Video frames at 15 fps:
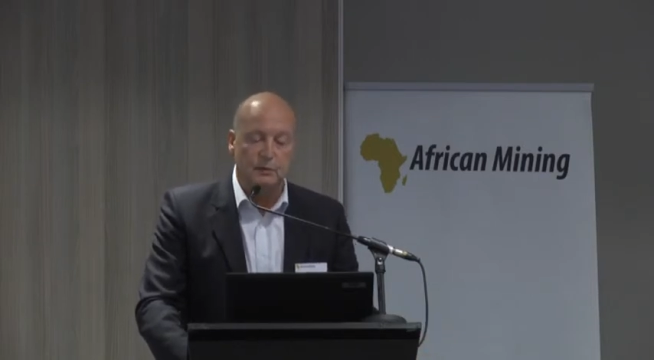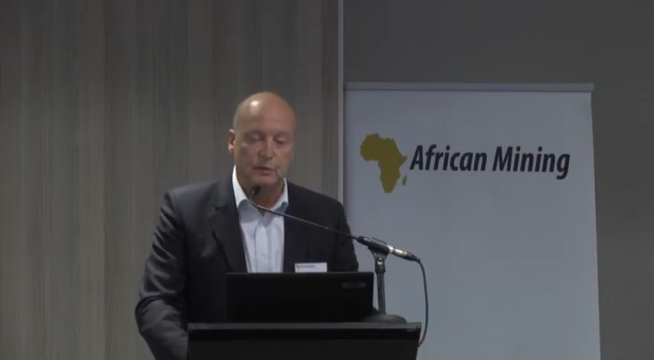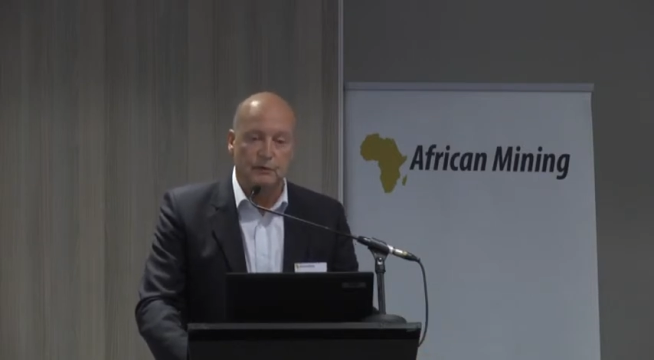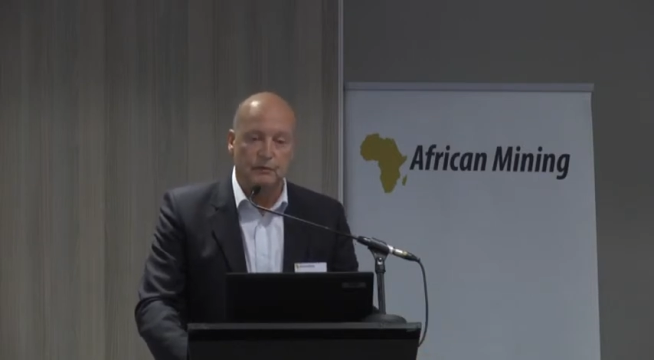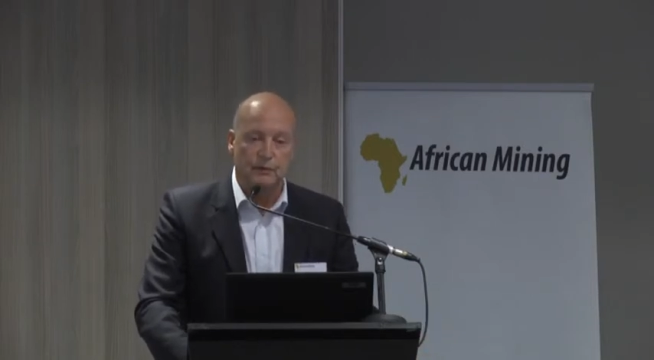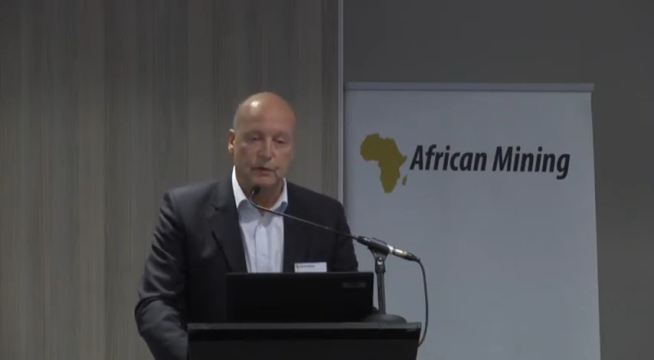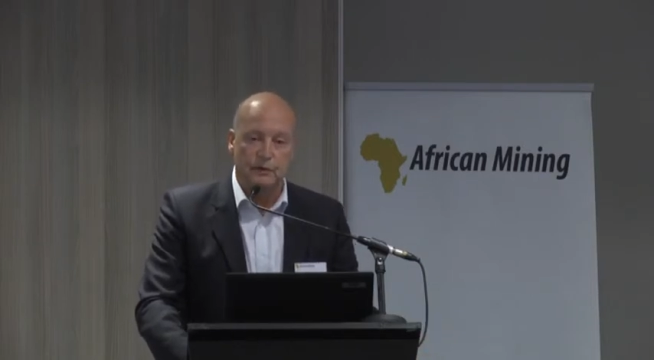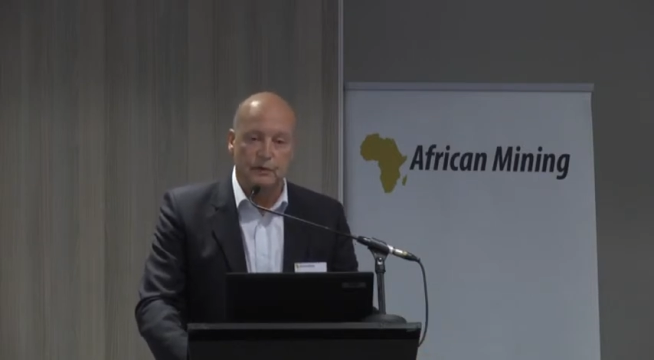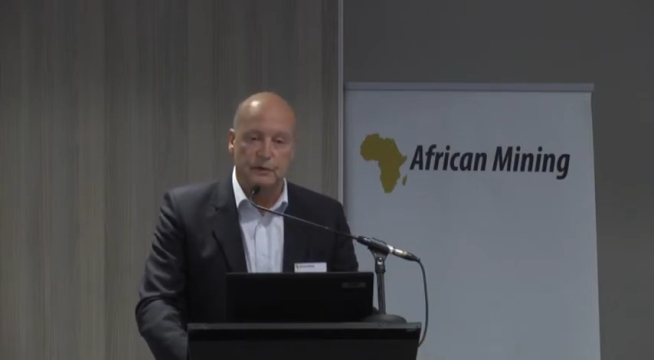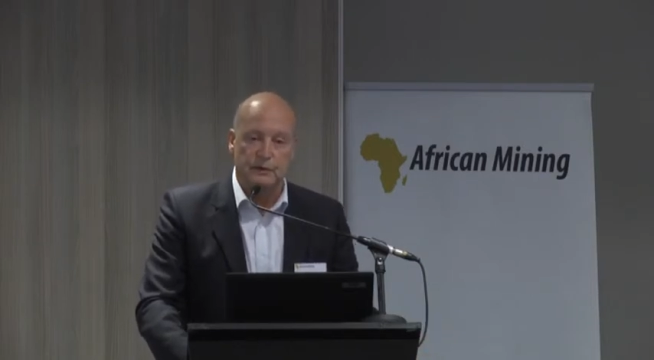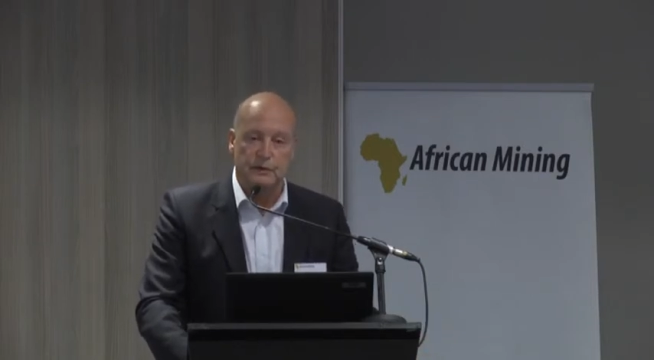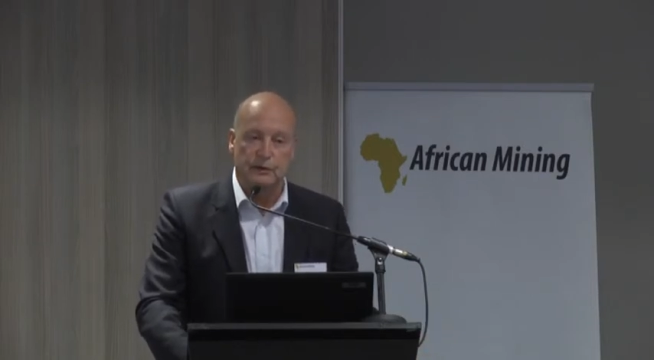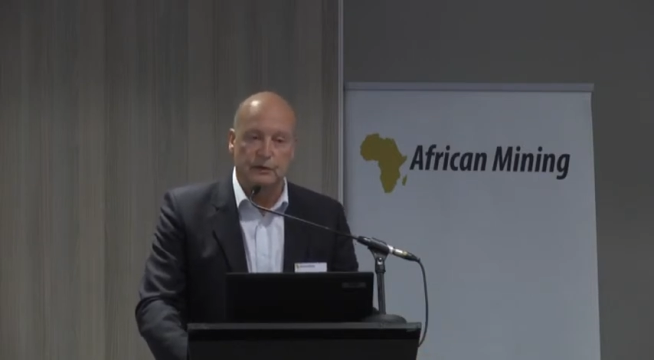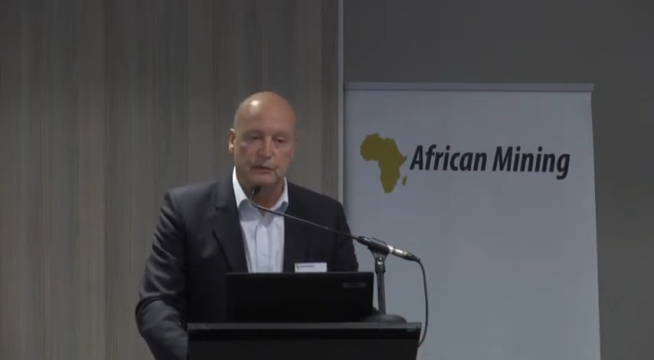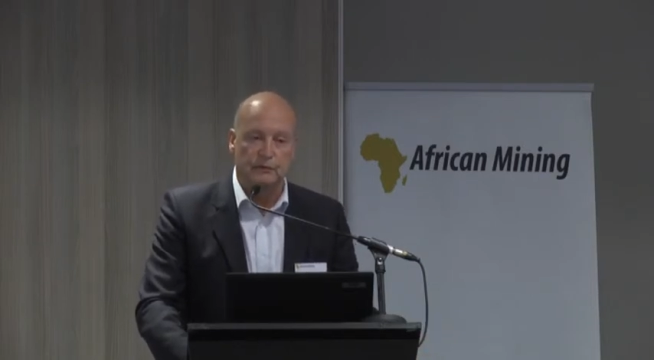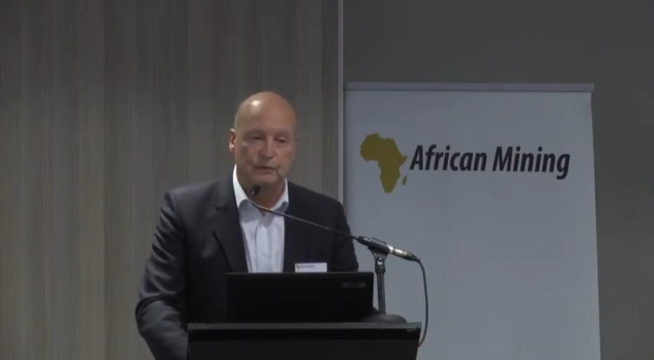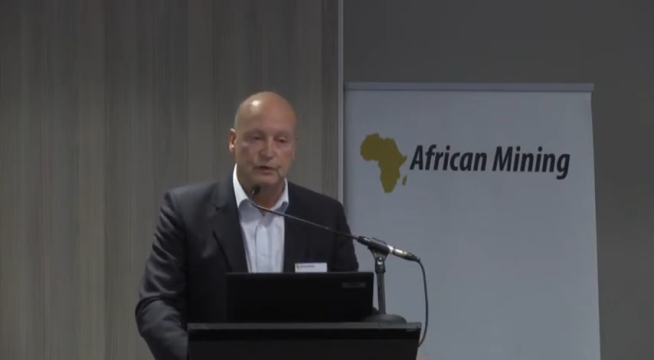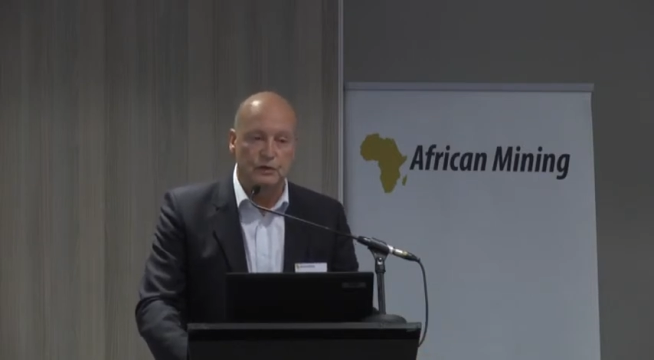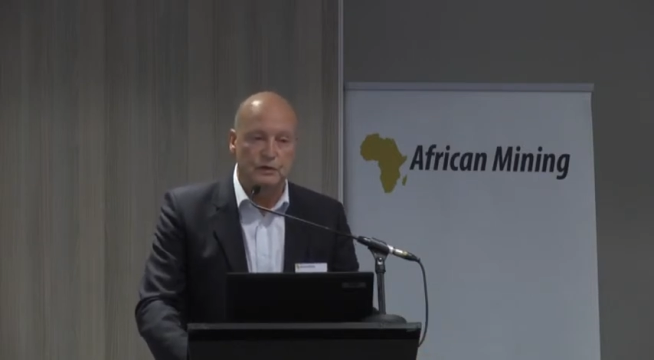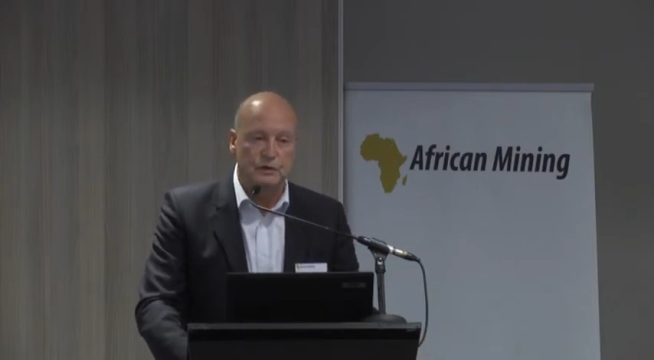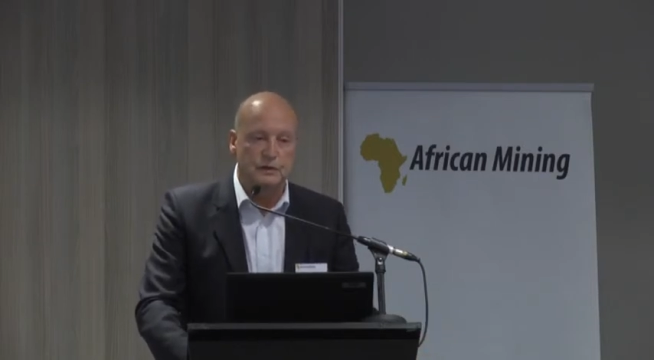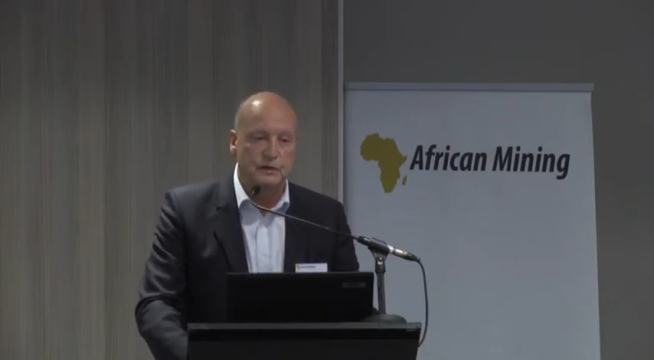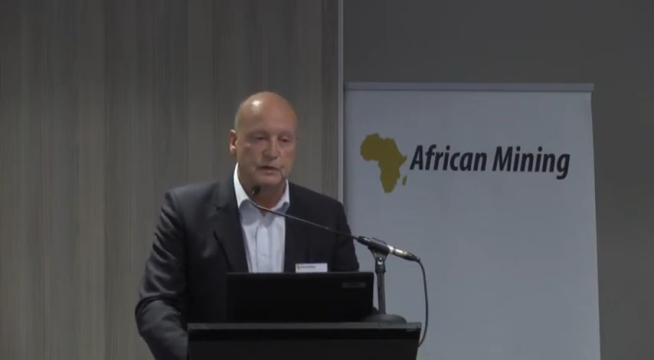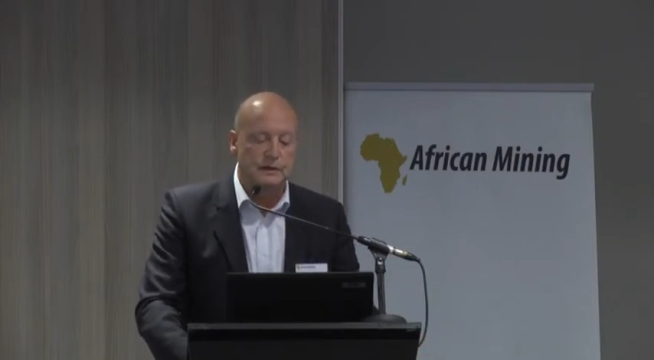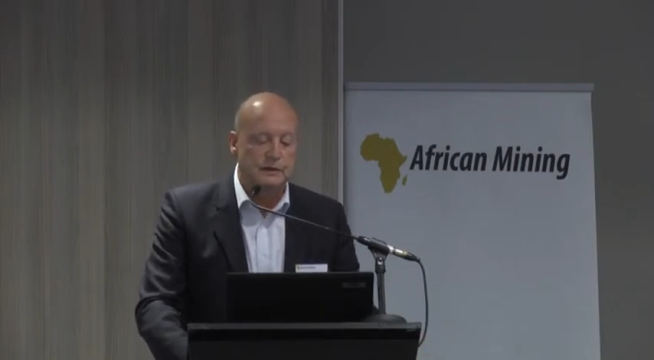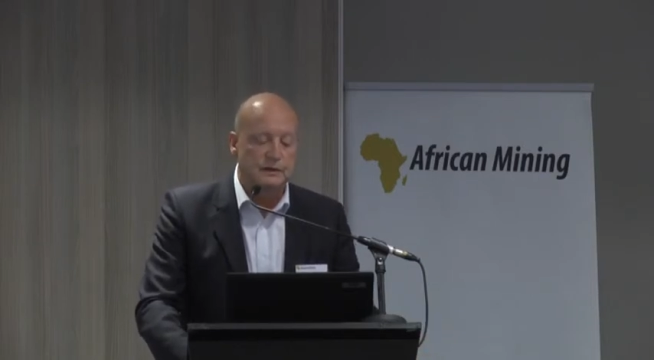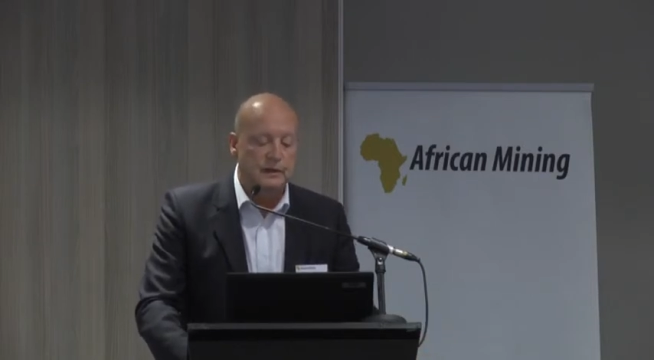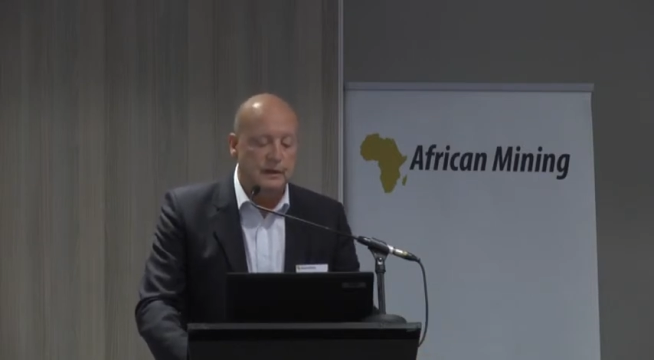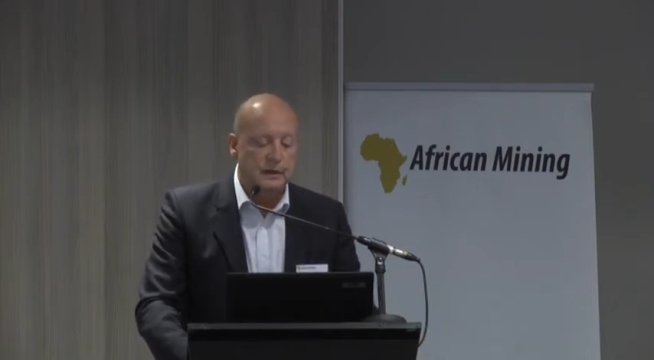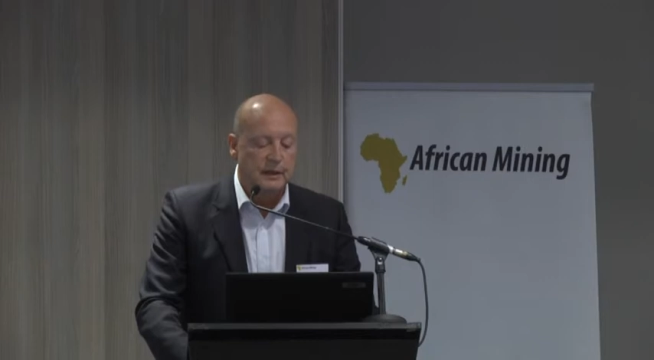We focused on efficiencies.